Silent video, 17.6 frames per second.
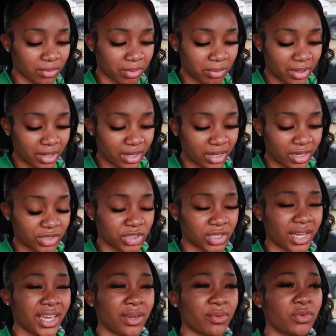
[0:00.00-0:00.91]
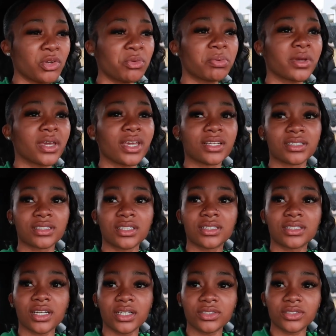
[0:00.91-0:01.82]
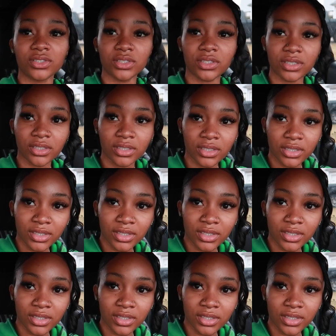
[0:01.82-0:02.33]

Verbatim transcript: Oh my gosh. I hate when you put hand sanitizer